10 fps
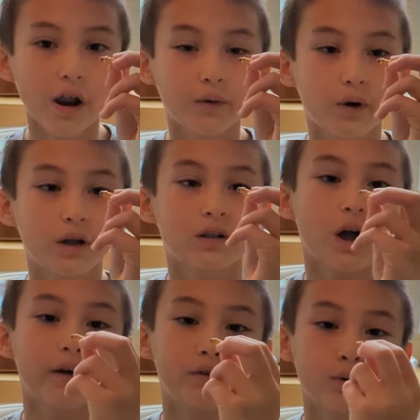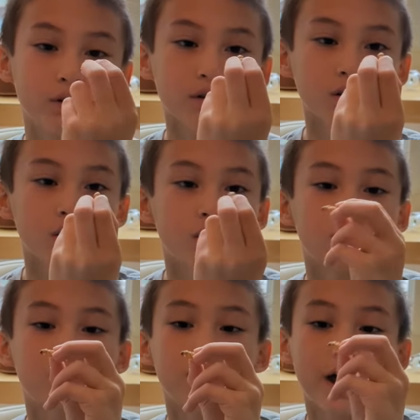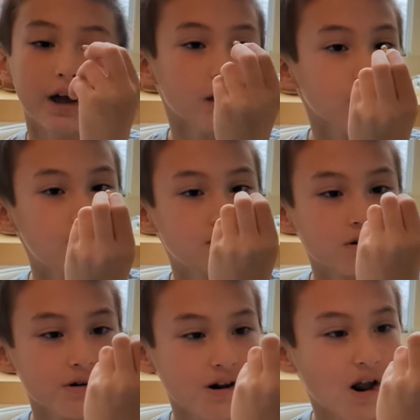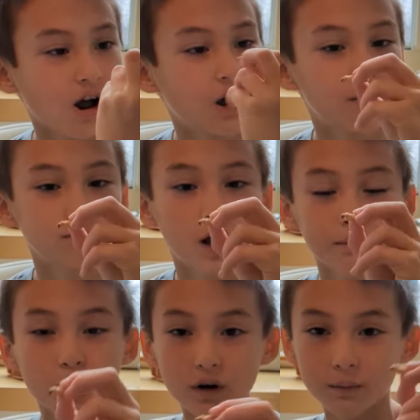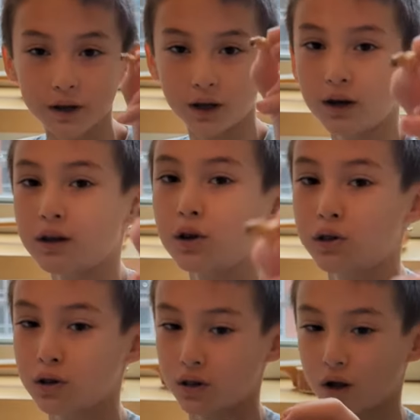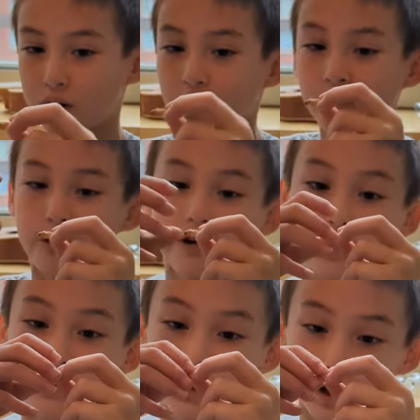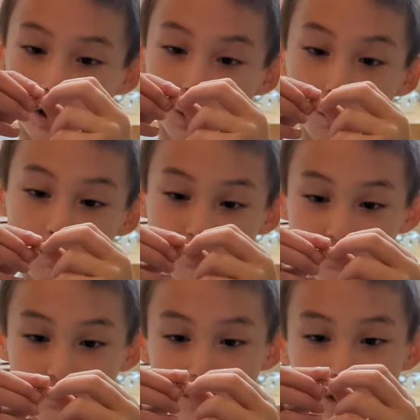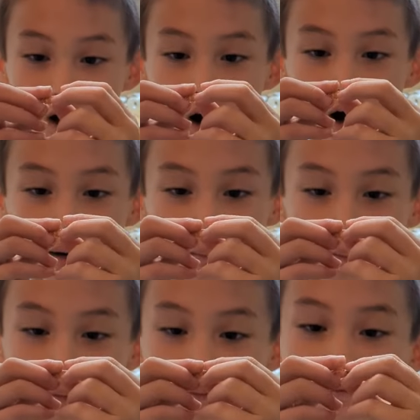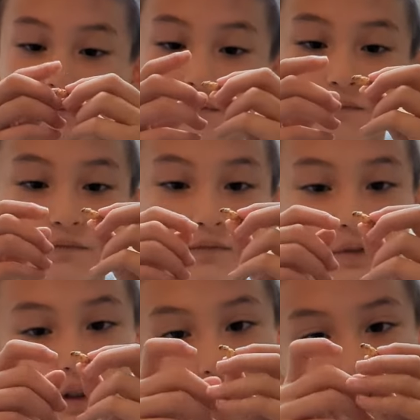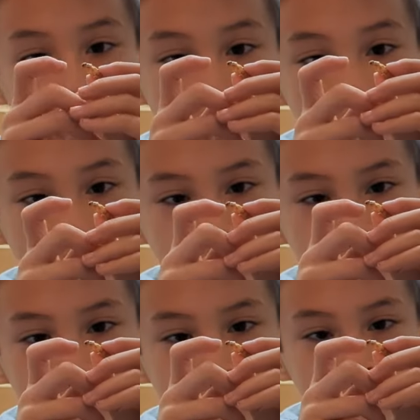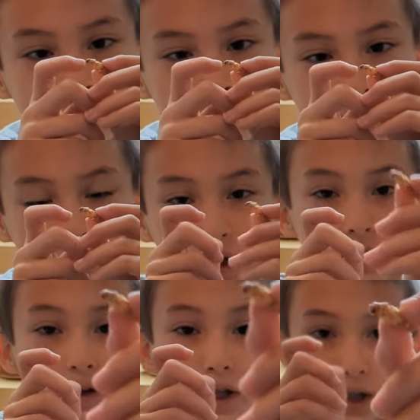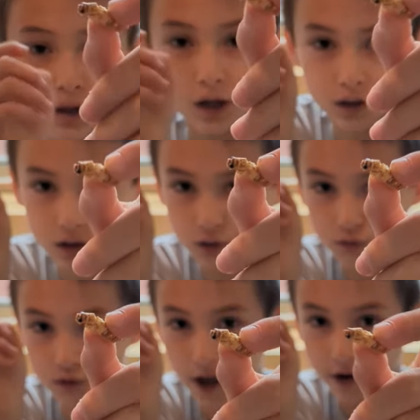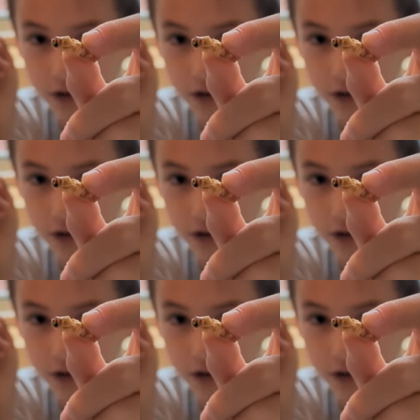anyways, hi viewers. Today, um, I'm going to be eating this disgusting cricket. Um, like, it's disgusting, look at it.